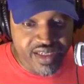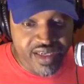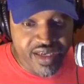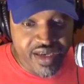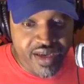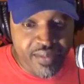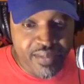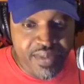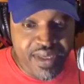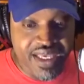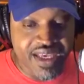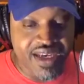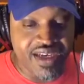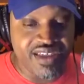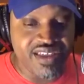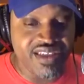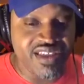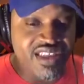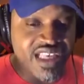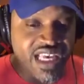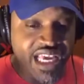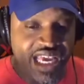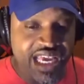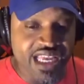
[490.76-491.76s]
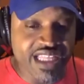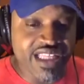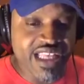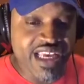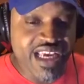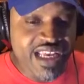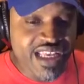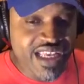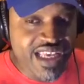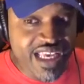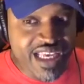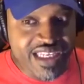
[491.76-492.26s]
because then
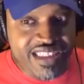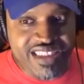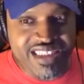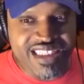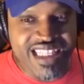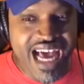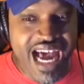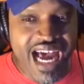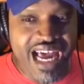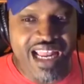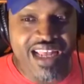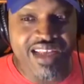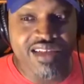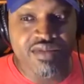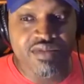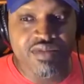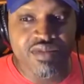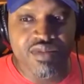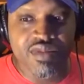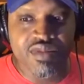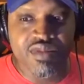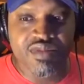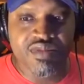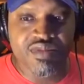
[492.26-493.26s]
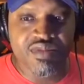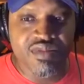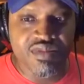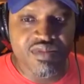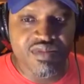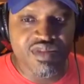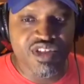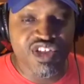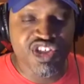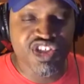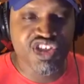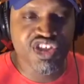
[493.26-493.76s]
it's not
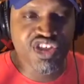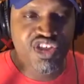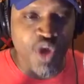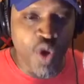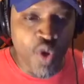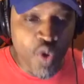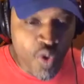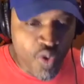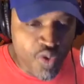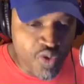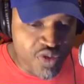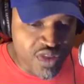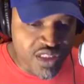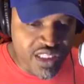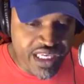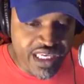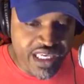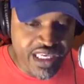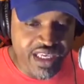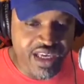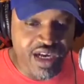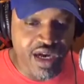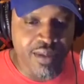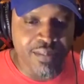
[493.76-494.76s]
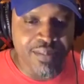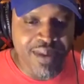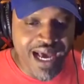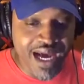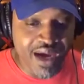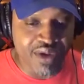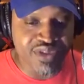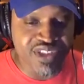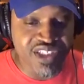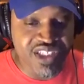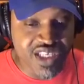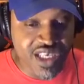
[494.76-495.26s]
solely
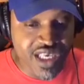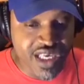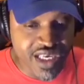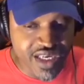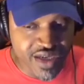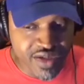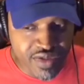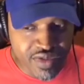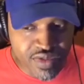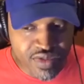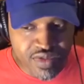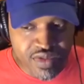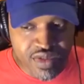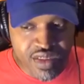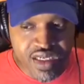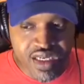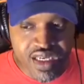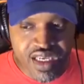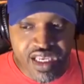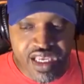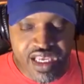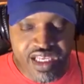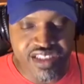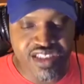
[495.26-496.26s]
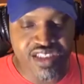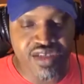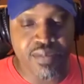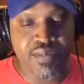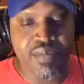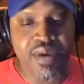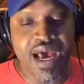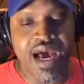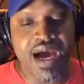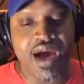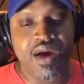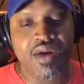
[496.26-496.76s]
about skill, it's
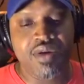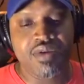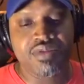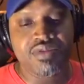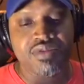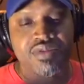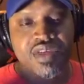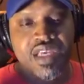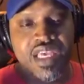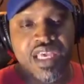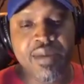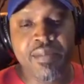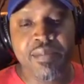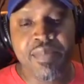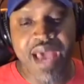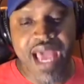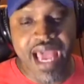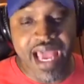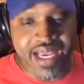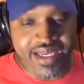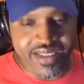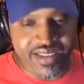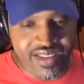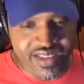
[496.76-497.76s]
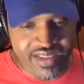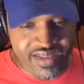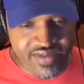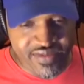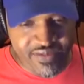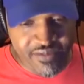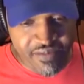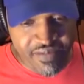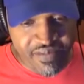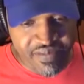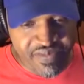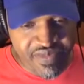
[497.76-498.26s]
about impact.
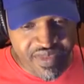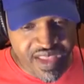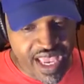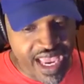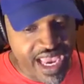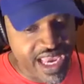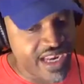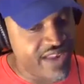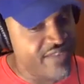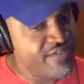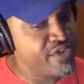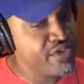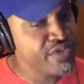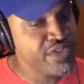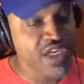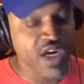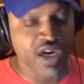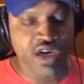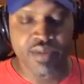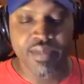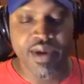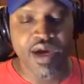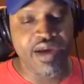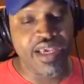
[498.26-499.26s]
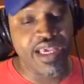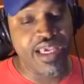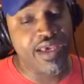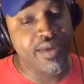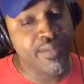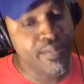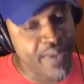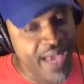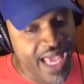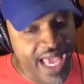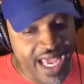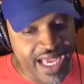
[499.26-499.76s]
And if you're talking about
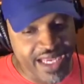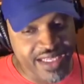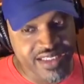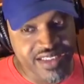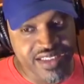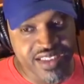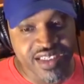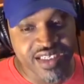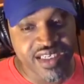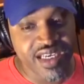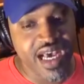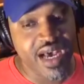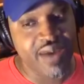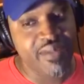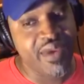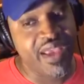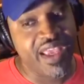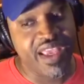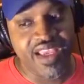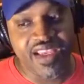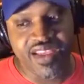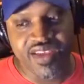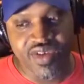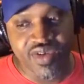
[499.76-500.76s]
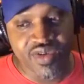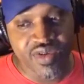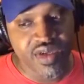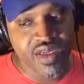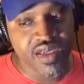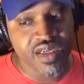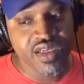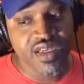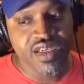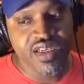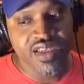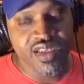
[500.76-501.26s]
impact, I mean,
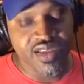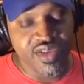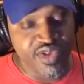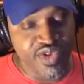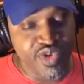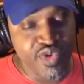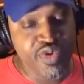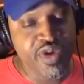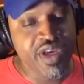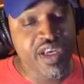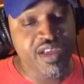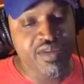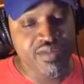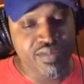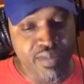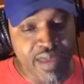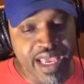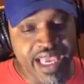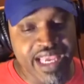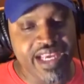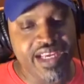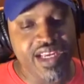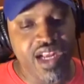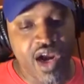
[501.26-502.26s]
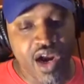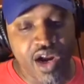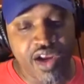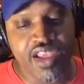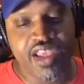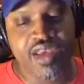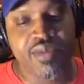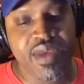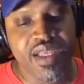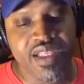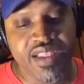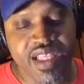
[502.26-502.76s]
you could make an
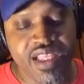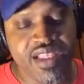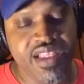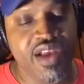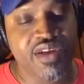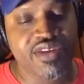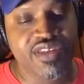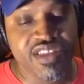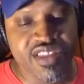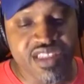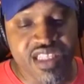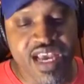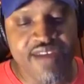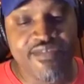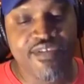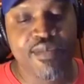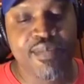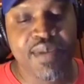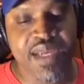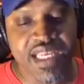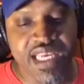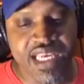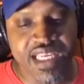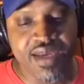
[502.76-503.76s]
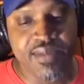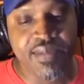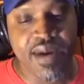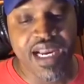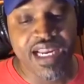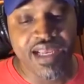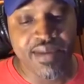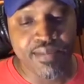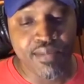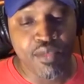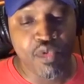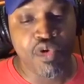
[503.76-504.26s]
argument that there's never been
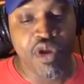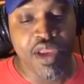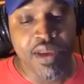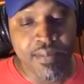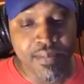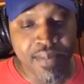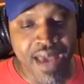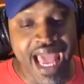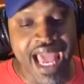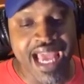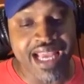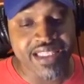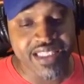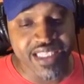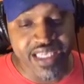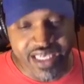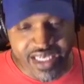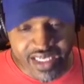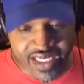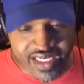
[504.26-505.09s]
anybody more impacting.